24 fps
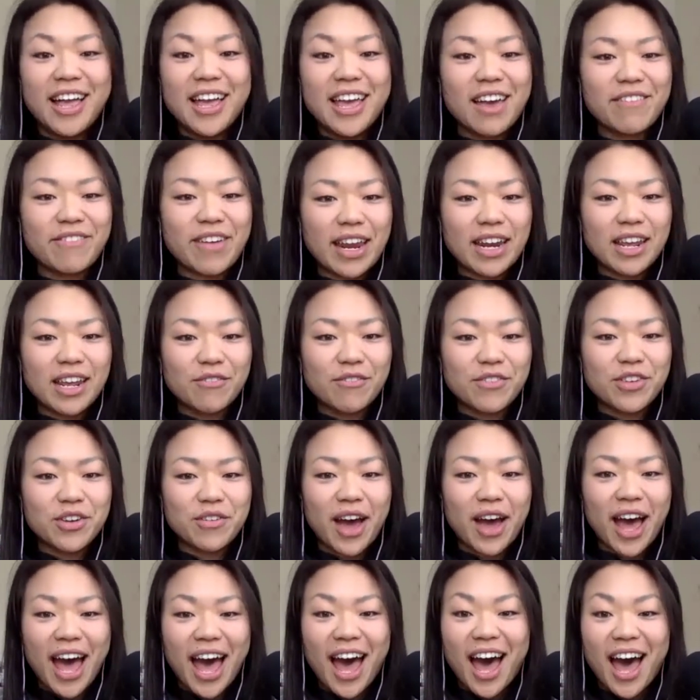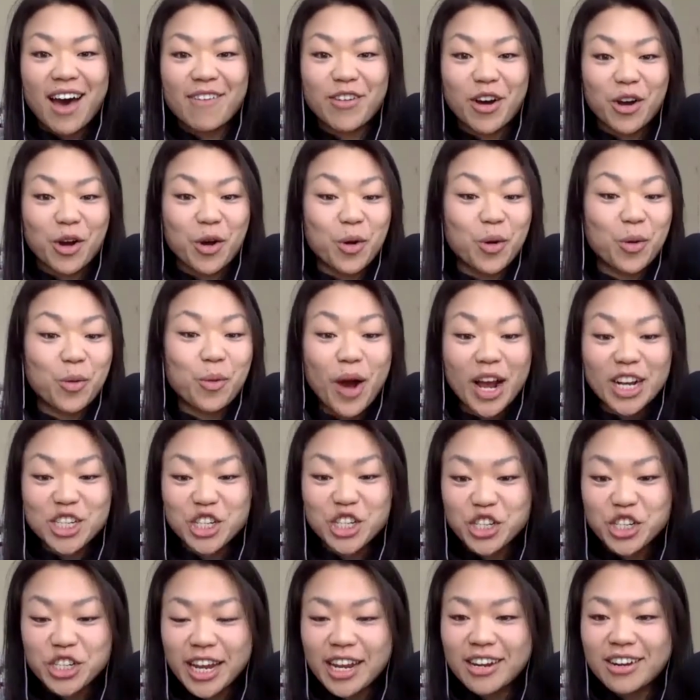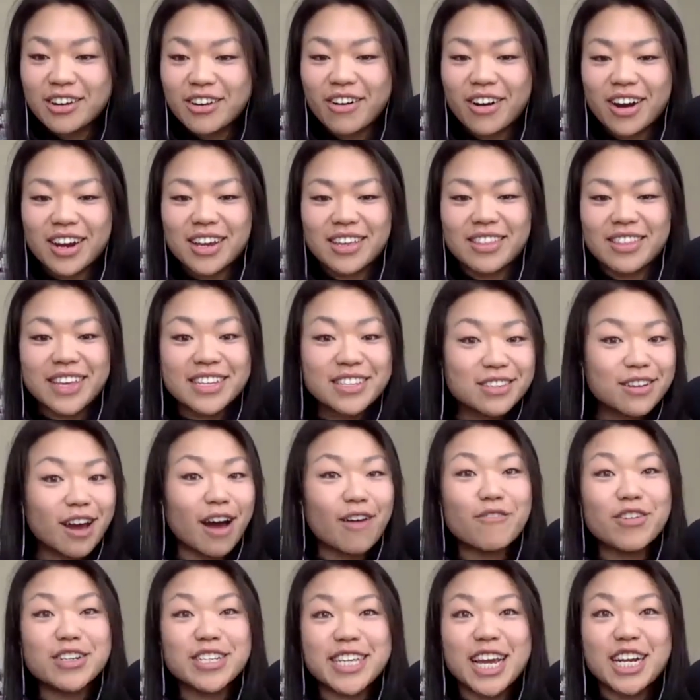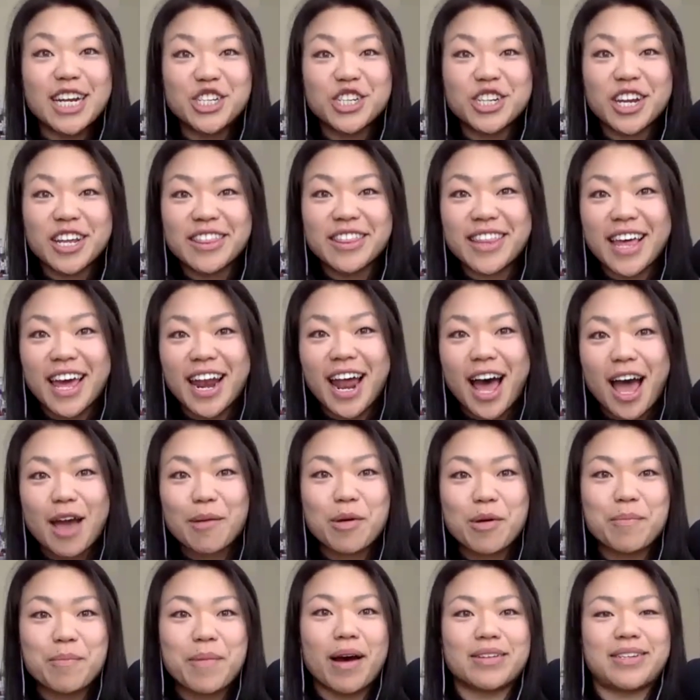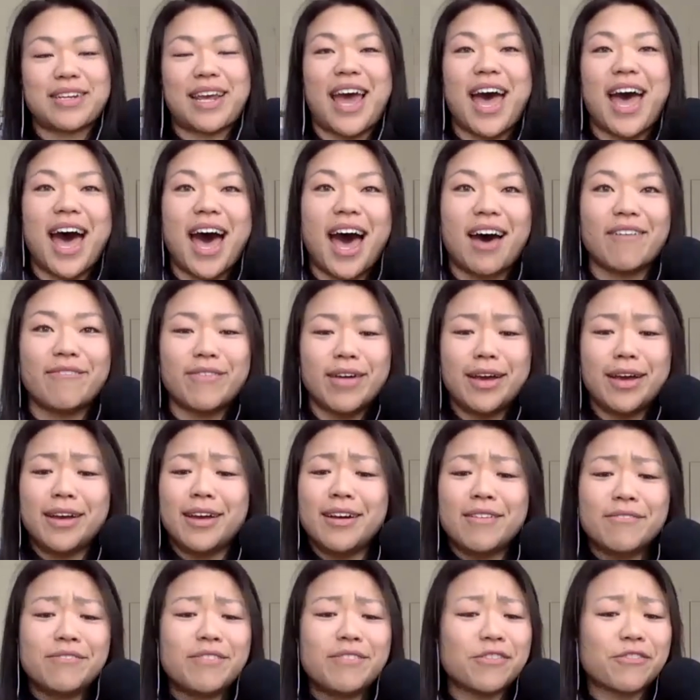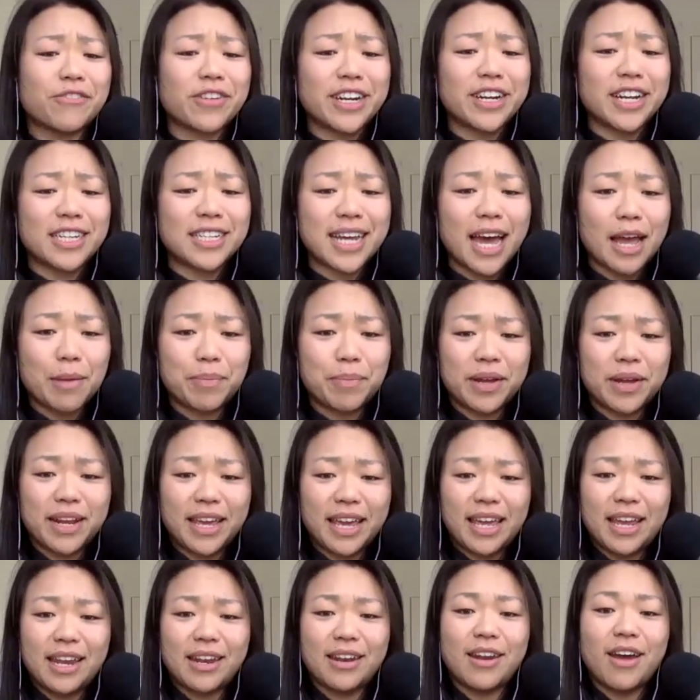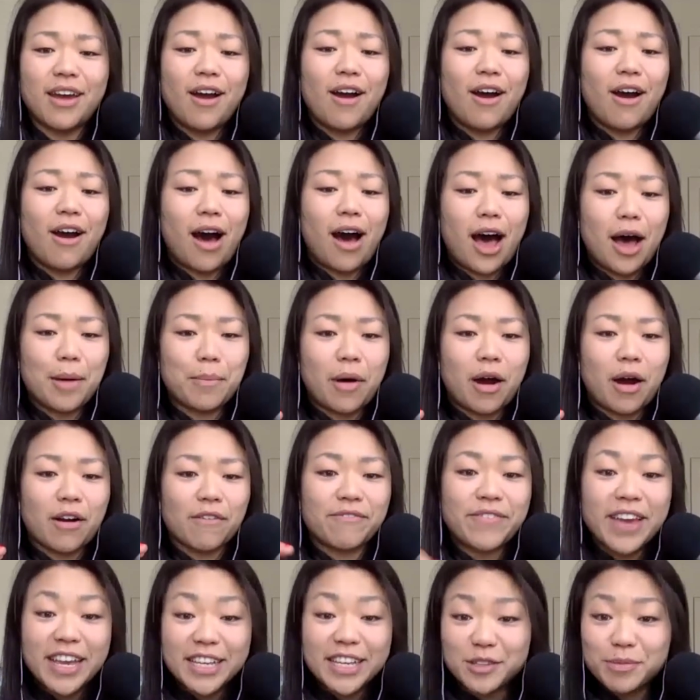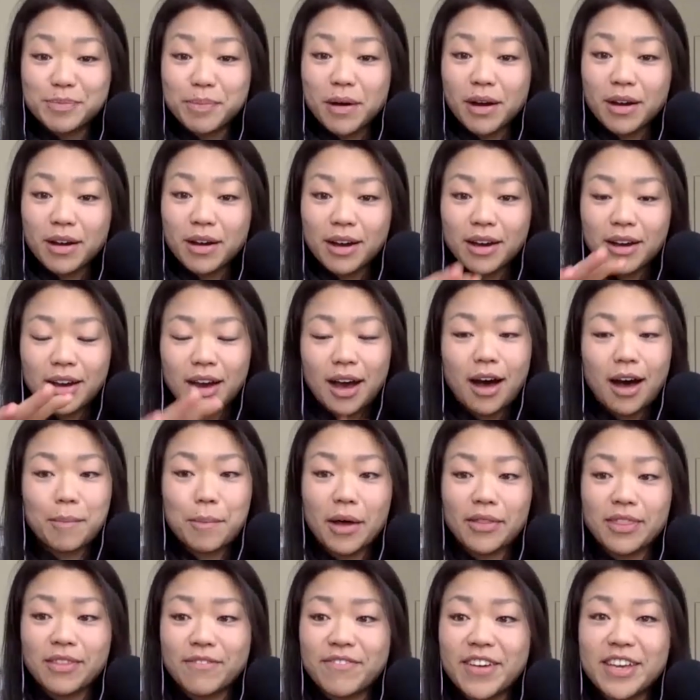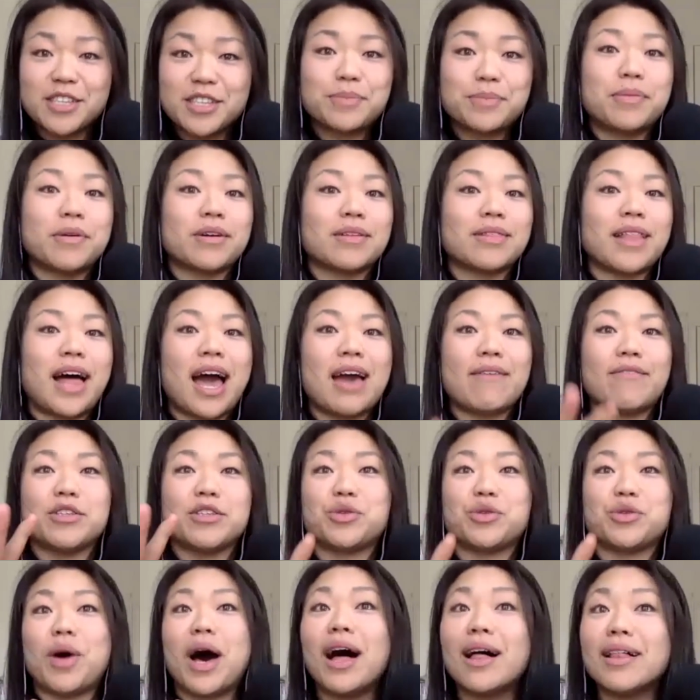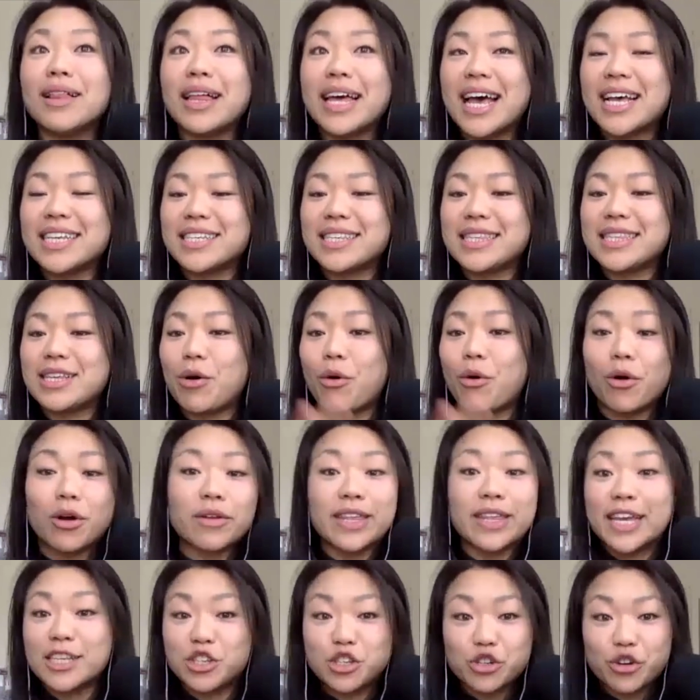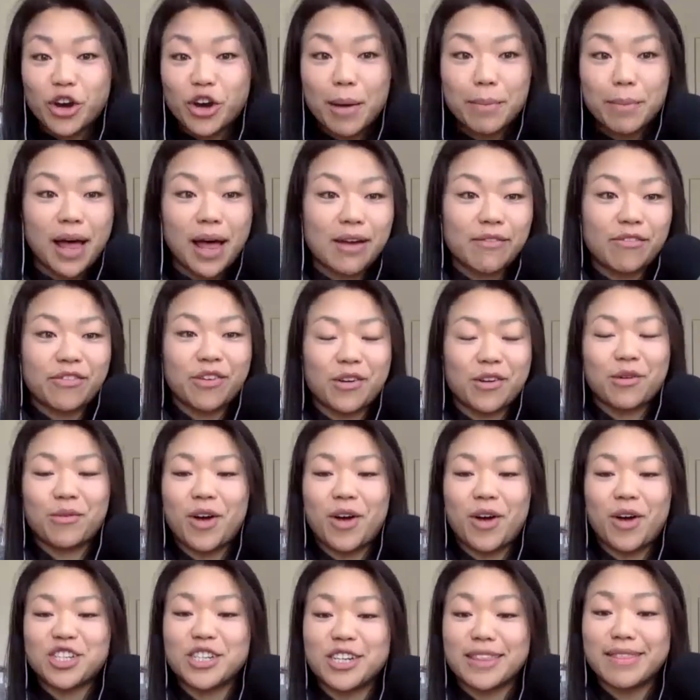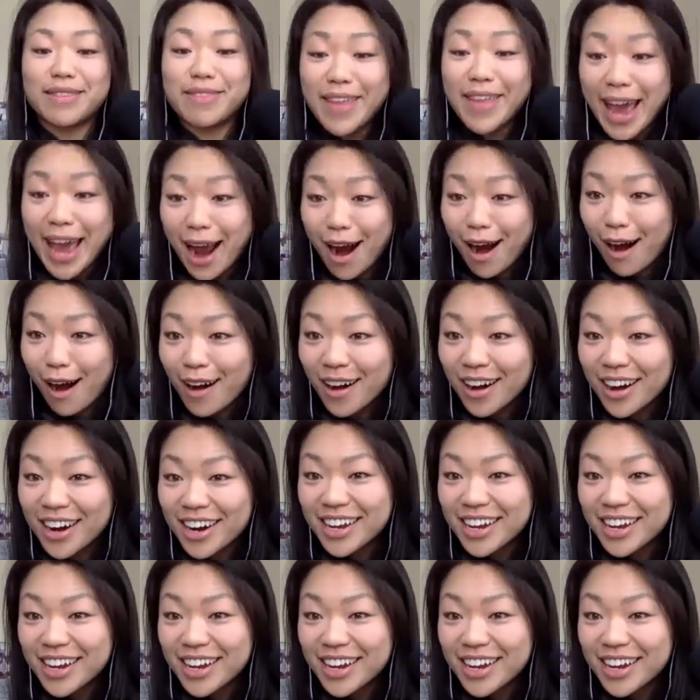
If any of you have a question during this conversation that I'm about to have, feel free to type it in our Facebook, on the Facebook Live, as well as, or the Instagram Live if you're watching there.